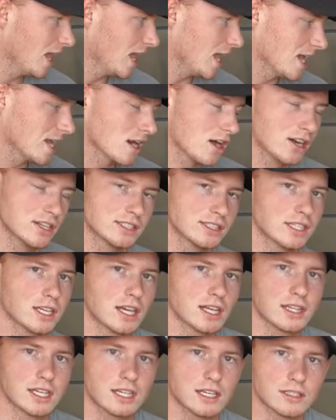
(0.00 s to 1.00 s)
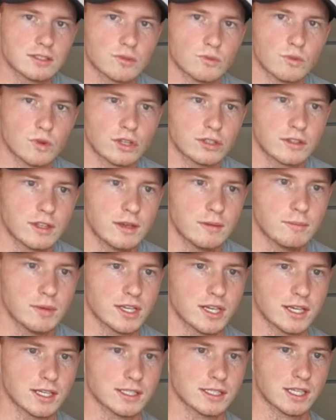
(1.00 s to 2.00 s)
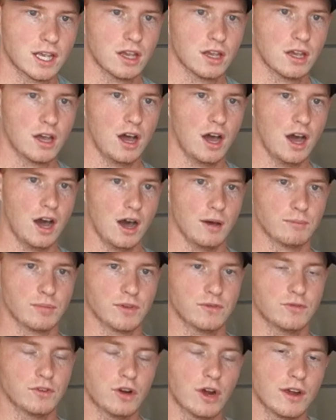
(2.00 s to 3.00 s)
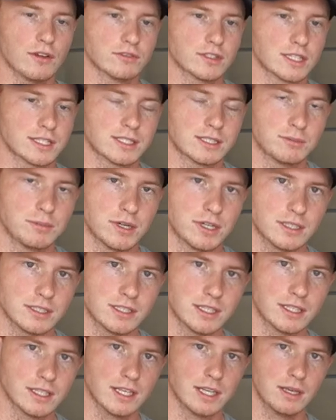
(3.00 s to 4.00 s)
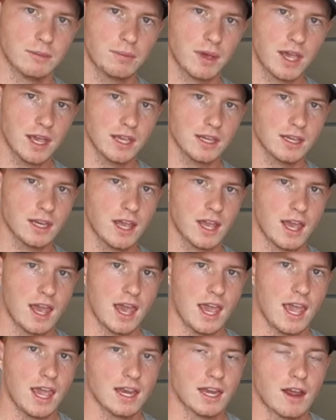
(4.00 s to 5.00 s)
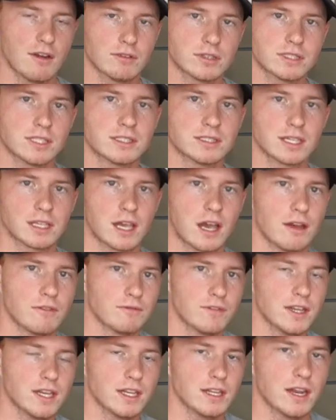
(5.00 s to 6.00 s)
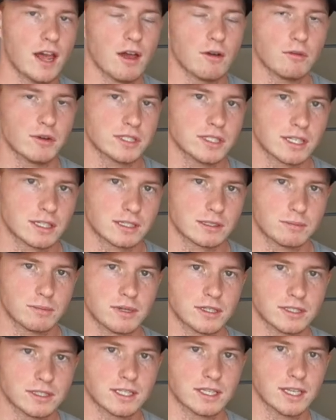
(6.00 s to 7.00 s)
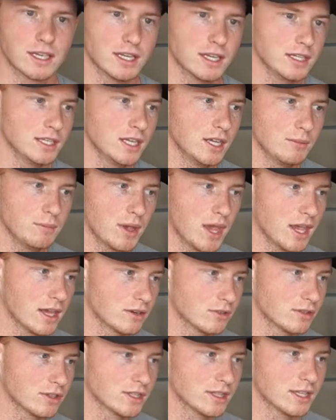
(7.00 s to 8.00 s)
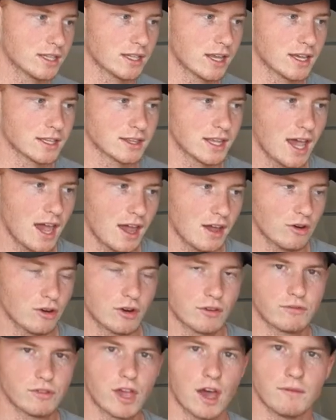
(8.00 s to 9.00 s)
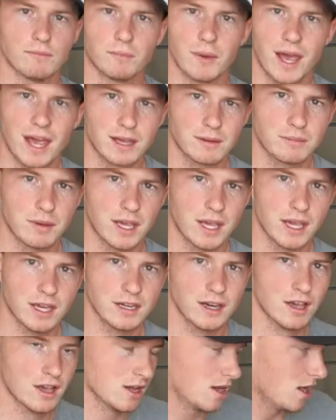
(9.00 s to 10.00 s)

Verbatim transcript: And honestly, I think it's worth it because um, before I was experiencing knee pain, and ever since I got fitted, I wasn't experiencing any knee pain or anything like that. Or if you have back pain,